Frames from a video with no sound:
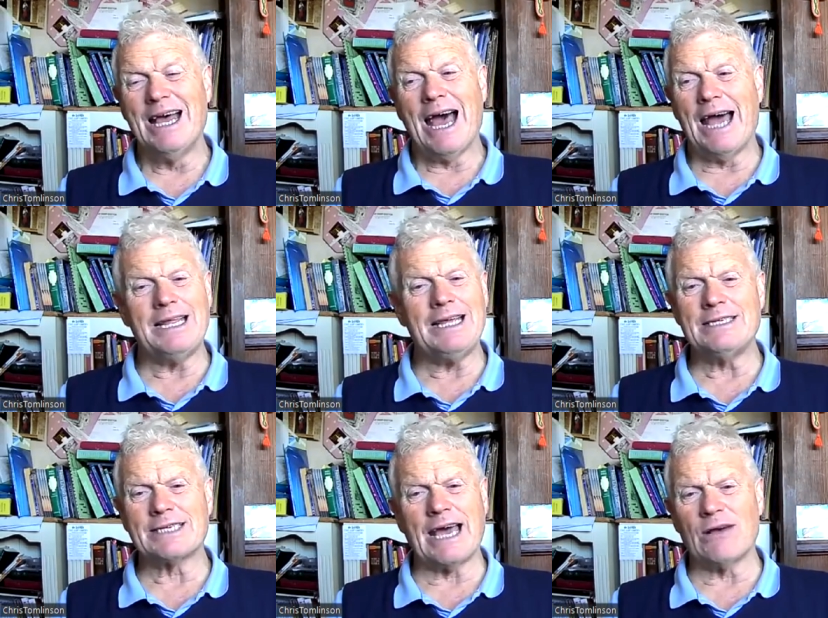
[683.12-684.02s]
and
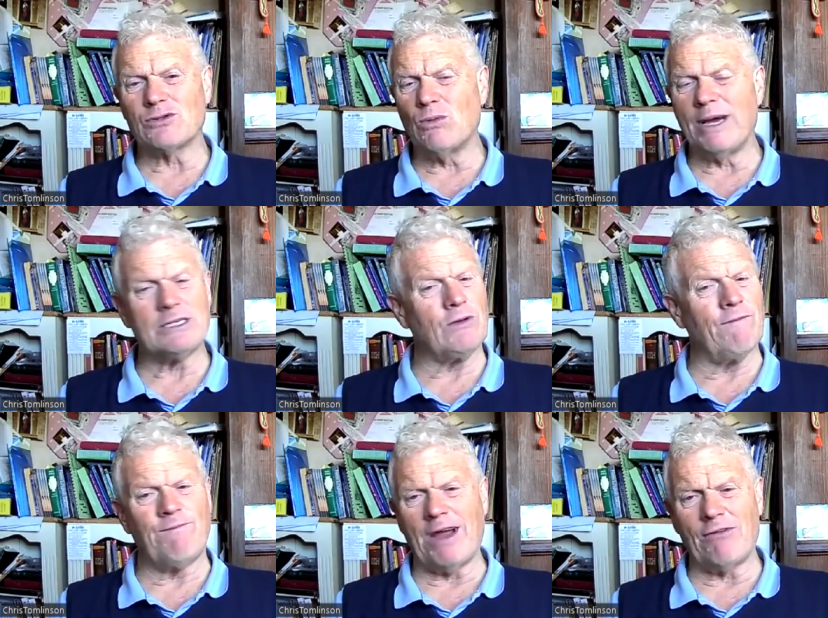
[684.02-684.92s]
his cows always look
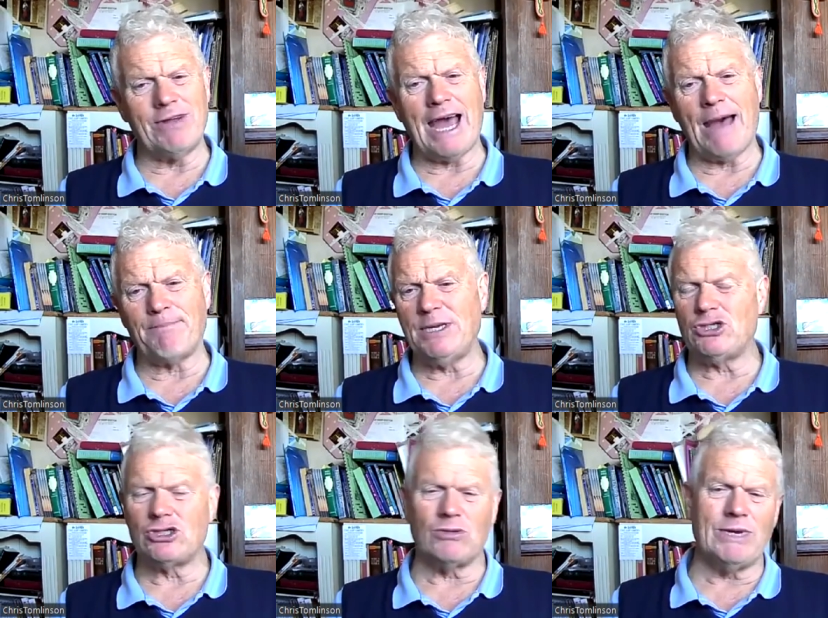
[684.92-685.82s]
very happy
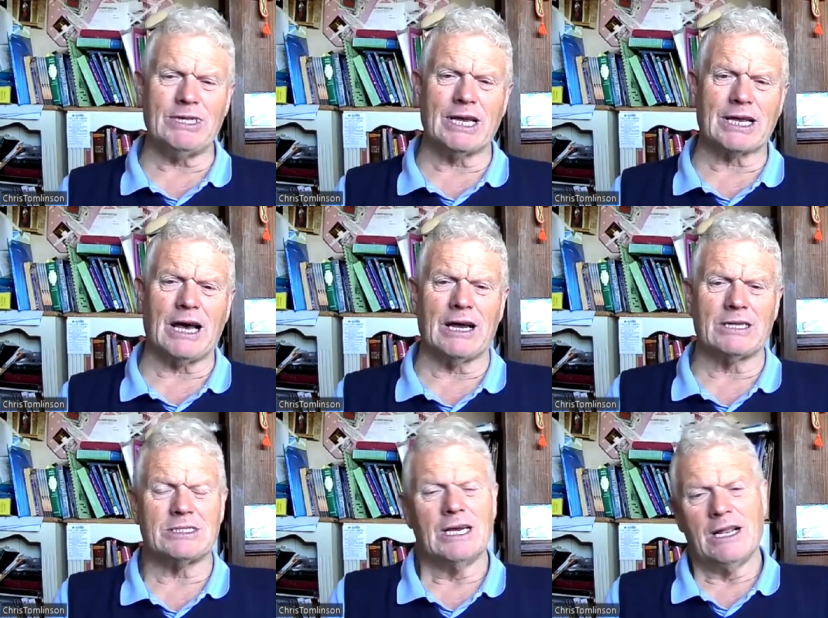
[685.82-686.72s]
chewing the
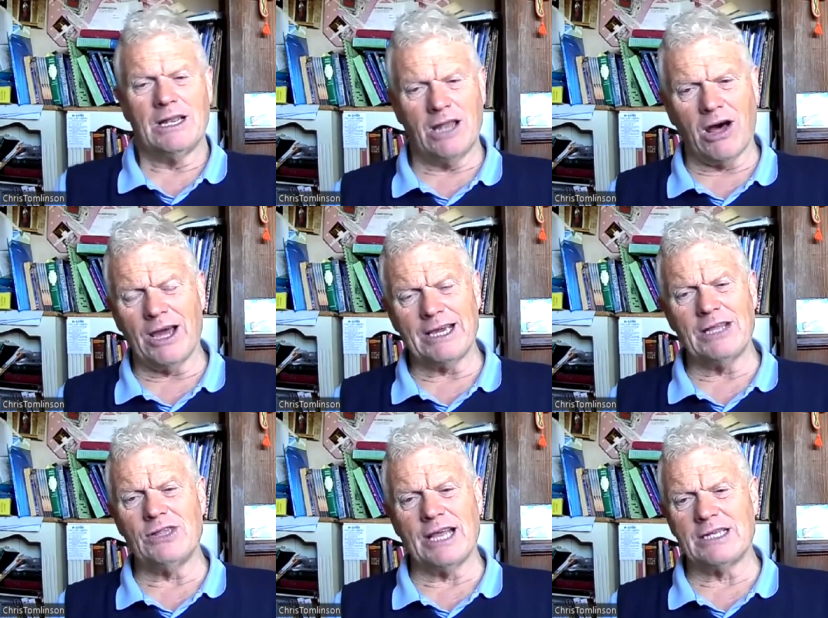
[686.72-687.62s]
cud, lying
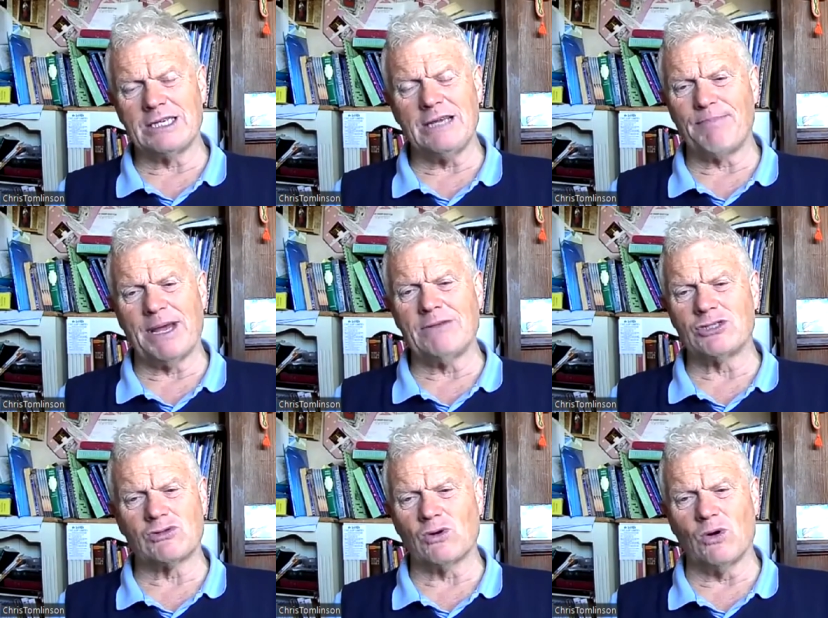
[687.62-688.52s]
in their deep bed of
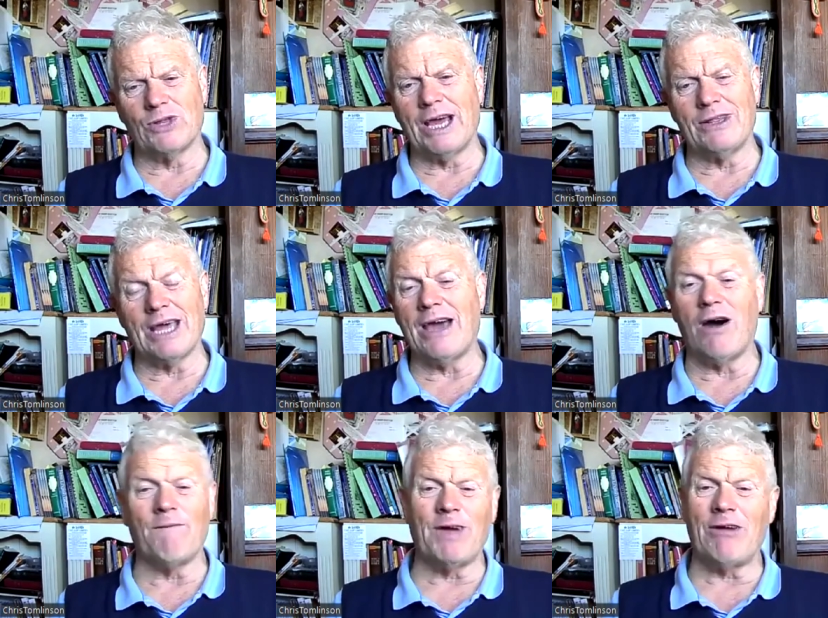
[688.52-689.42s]
straw. They, they
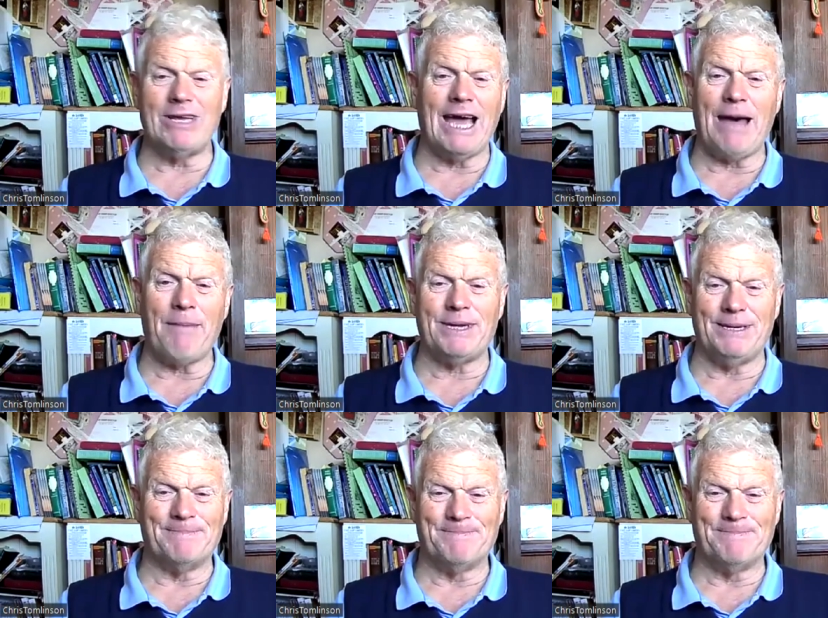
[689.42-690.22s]
are very happy.